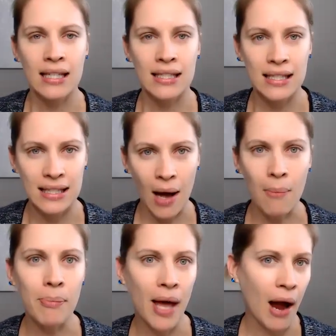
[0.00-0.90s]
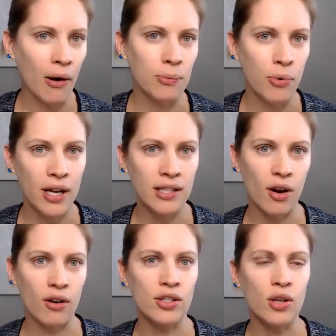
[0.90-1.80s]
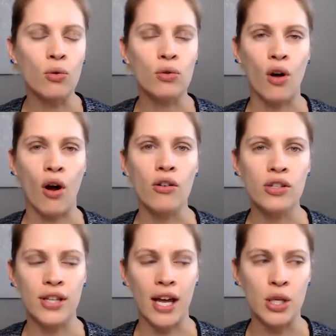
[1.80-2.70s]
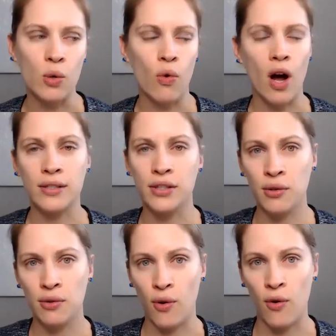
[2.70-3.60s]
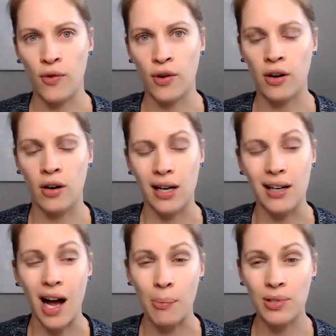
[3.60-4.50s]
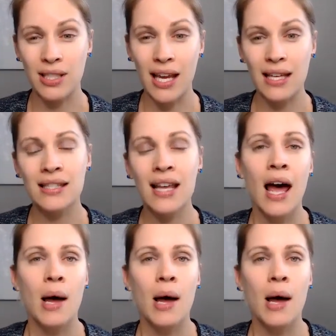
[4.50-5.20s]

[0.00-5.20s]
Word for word: Some PowerPoints are so large that you want to do it over a couple days,